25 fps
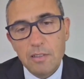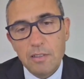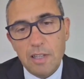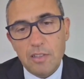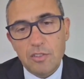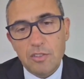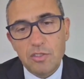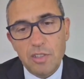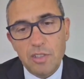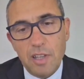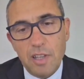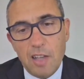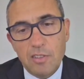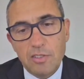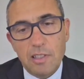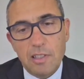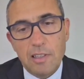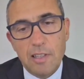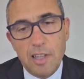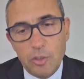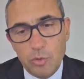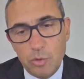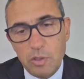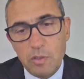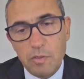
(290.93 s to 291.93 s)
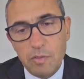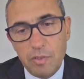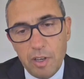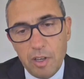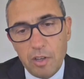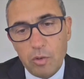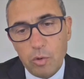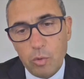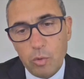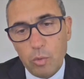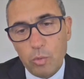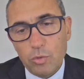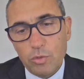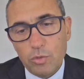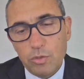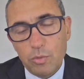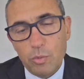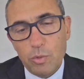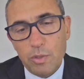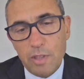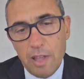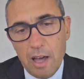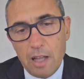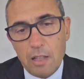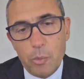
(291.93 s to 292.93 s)
that sees electric vehicles
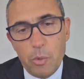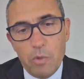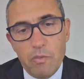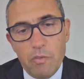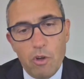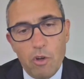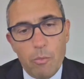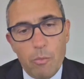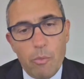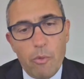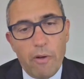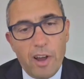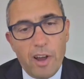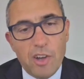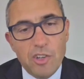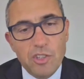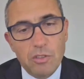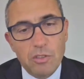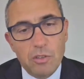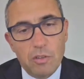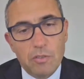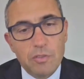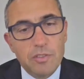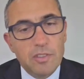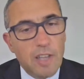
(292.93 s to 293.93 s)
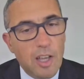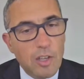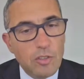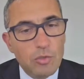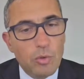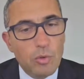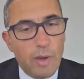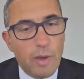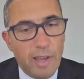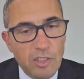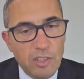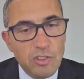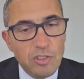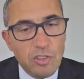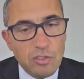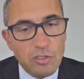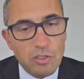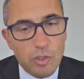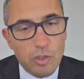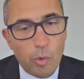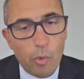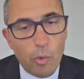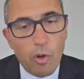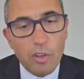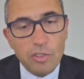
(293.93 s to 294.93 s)
without the reverberation of diesel
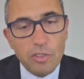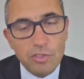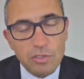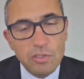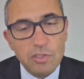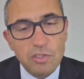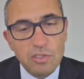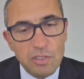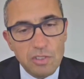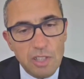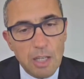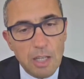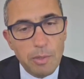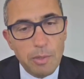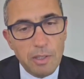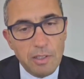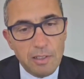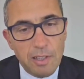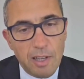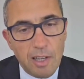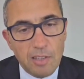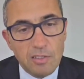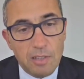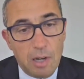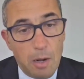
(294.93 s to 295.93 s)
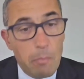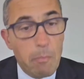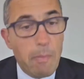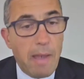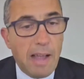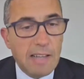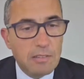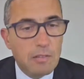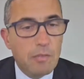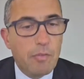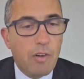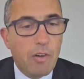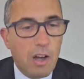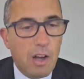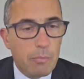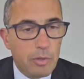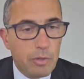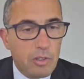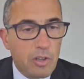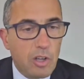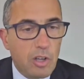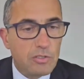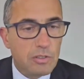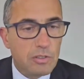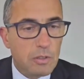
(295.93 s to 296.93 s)
engines across CBDs that are magnified
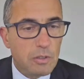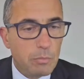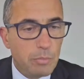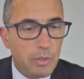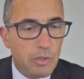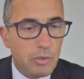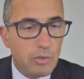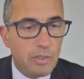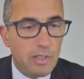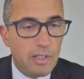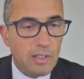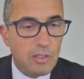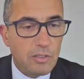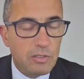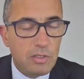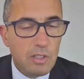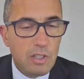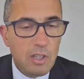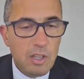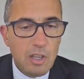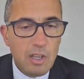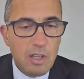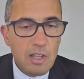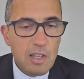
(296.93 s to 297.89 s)
because of the buildings.